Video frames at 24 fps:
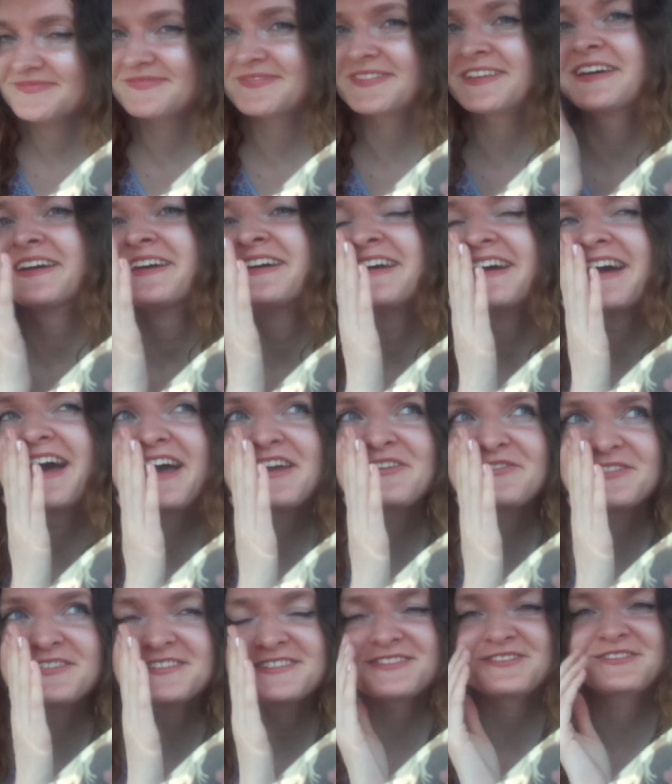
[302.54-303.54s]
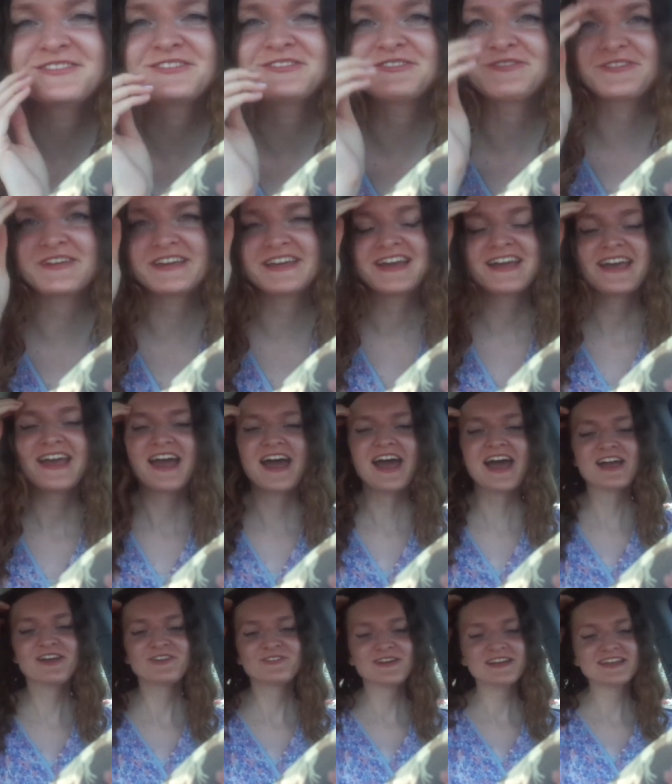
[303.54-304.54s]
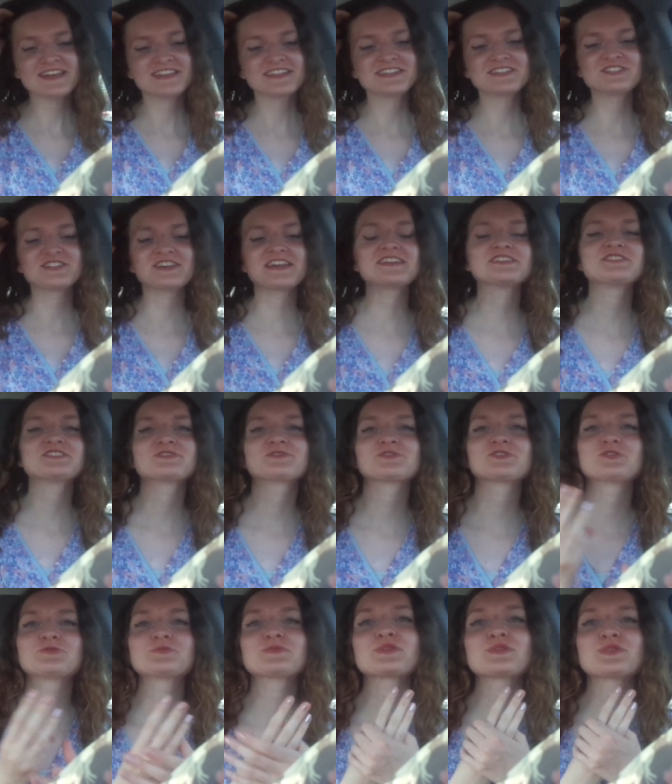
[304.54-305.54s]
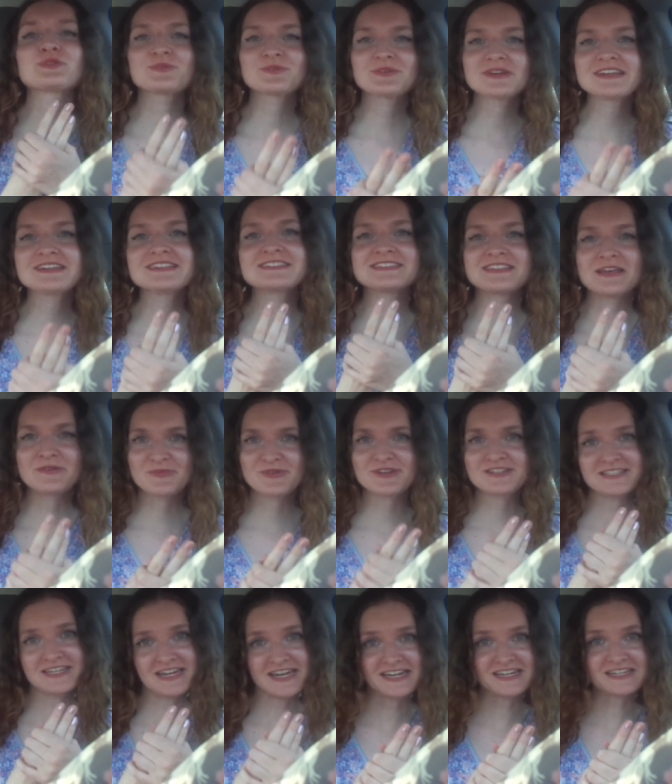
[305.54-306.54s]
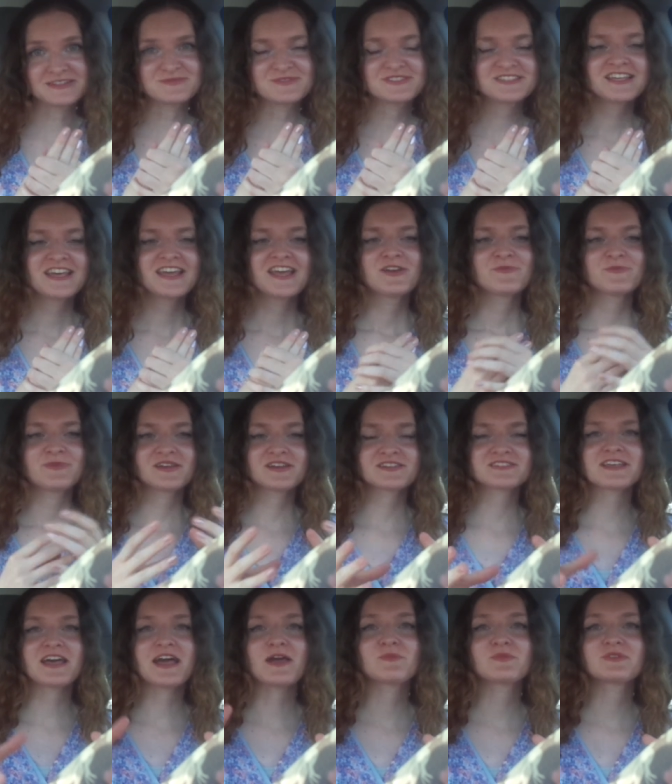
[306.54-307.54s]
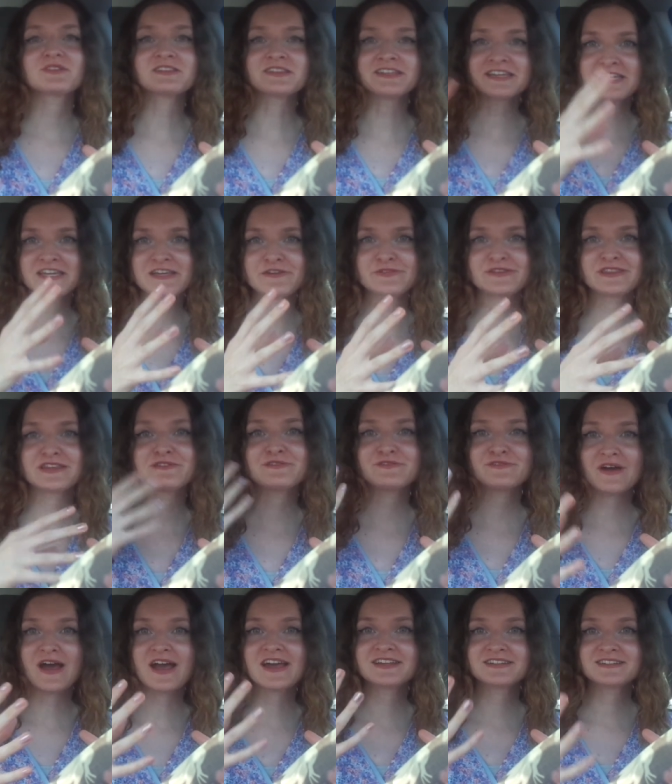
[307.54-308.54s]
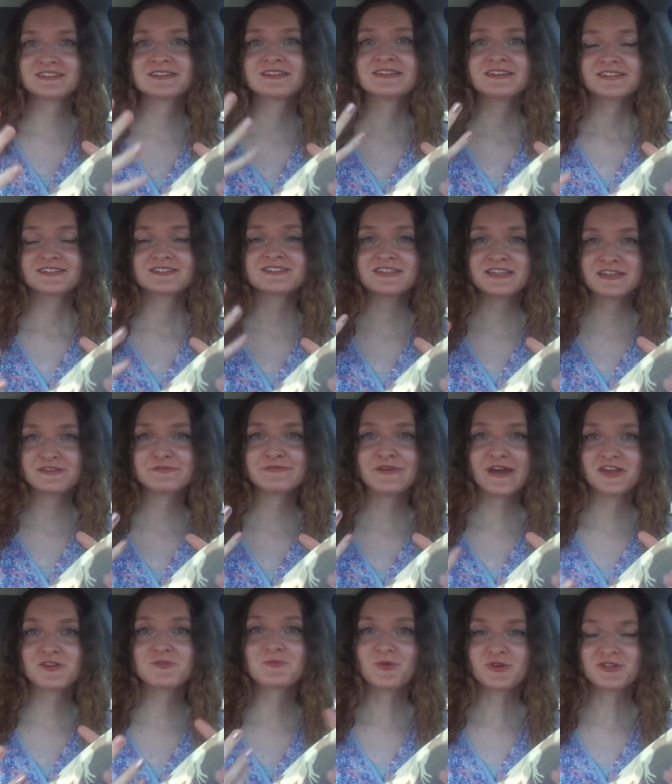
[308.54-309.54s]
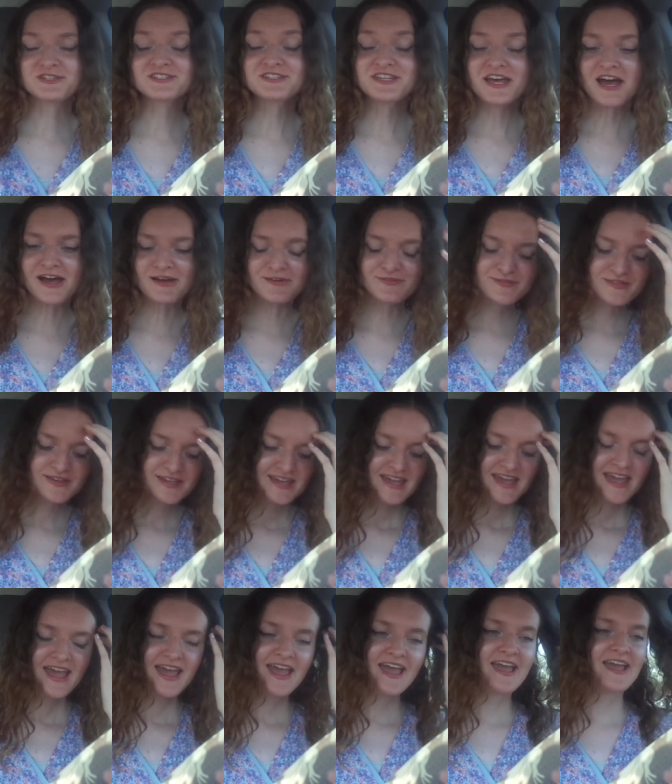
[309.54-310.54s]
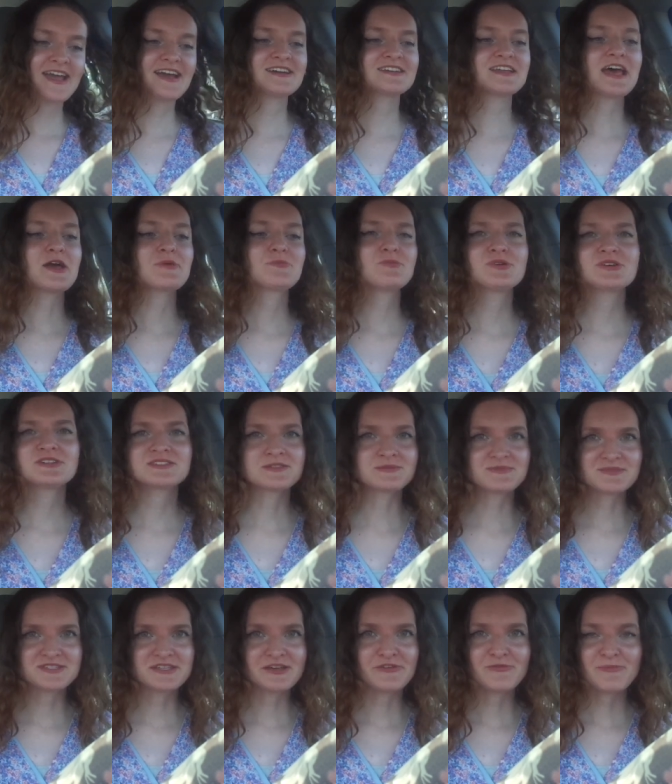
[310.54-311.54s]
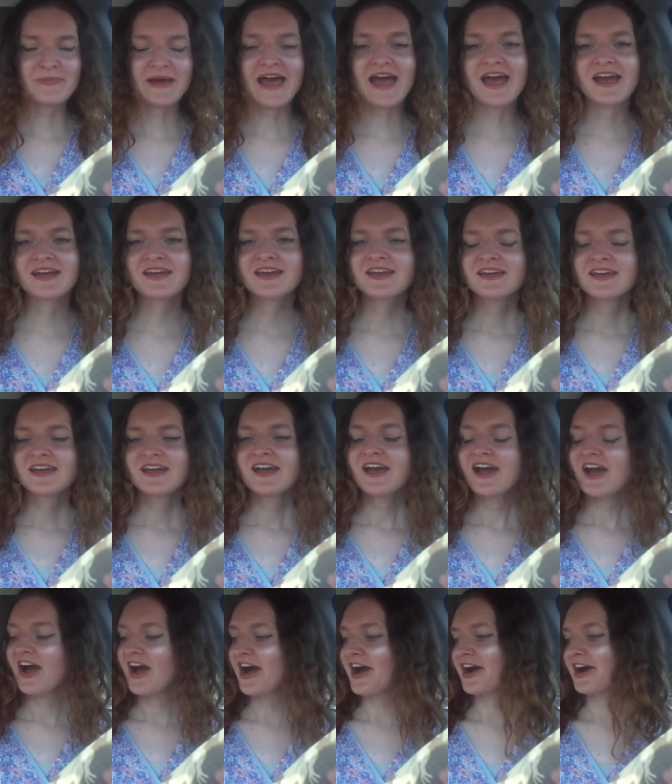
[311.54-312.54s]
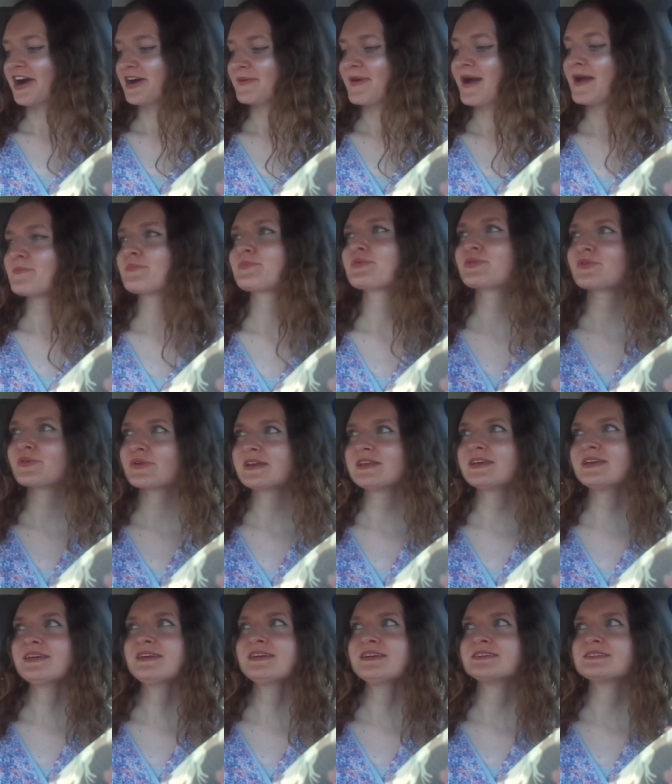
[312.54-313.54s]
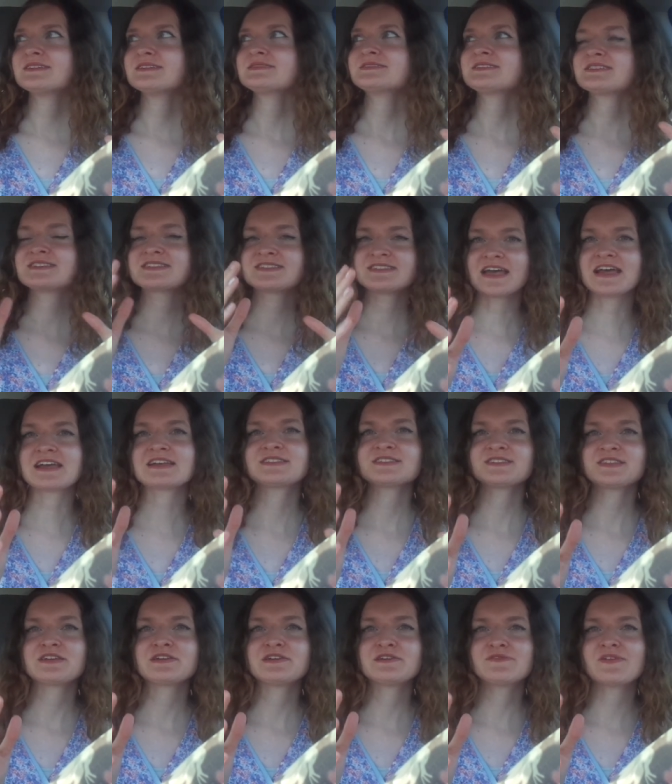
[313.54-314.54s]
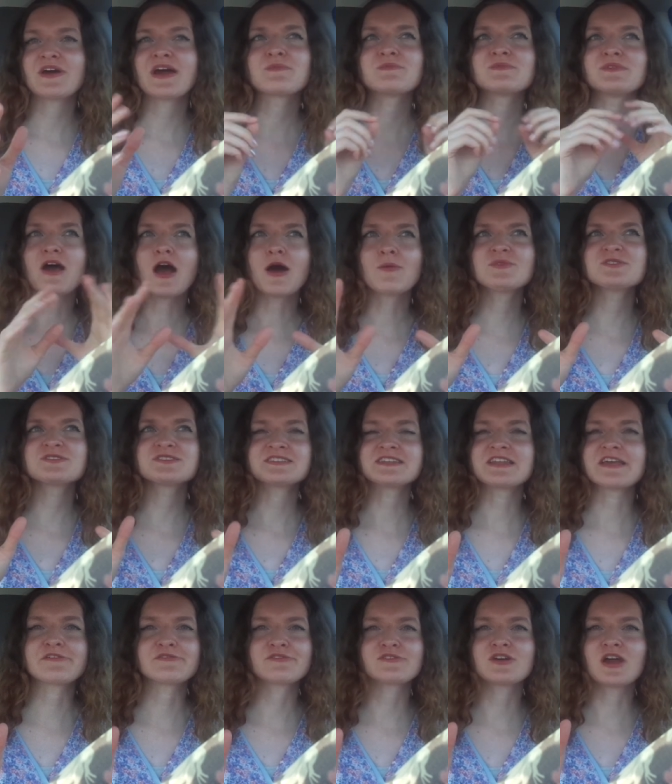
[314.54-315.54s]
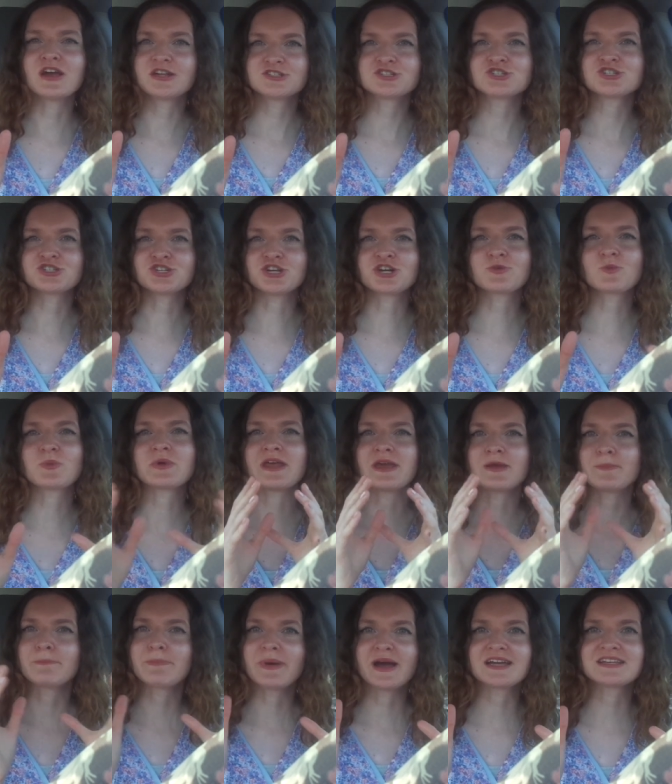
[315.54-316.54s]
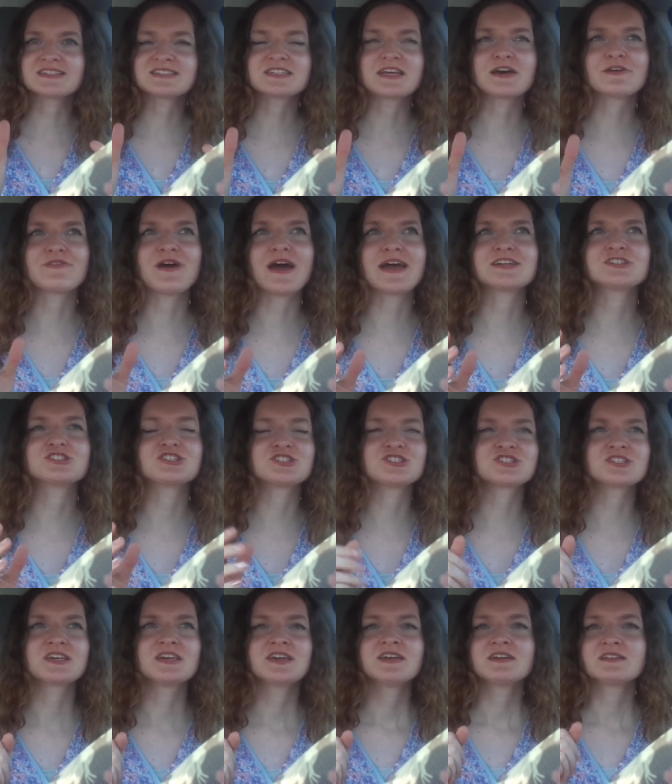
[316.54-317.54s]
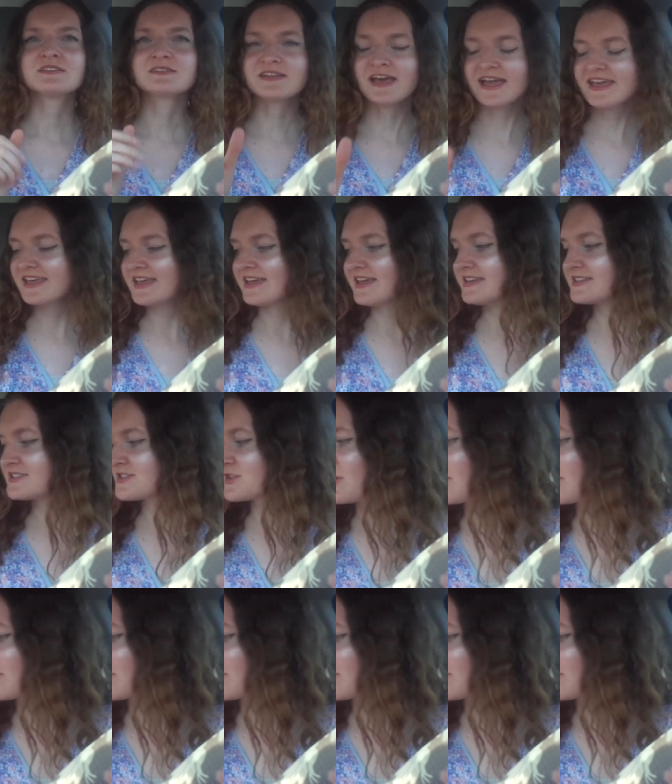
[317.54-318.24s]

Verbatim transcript: I feel so goofy. I went in the changing room three separate times because I would leave and then find, see and find more stuff. And I put some stuff back. Uh, I'm pretty decisive. I'm almost never unsure when I buy stuff. I just like it, so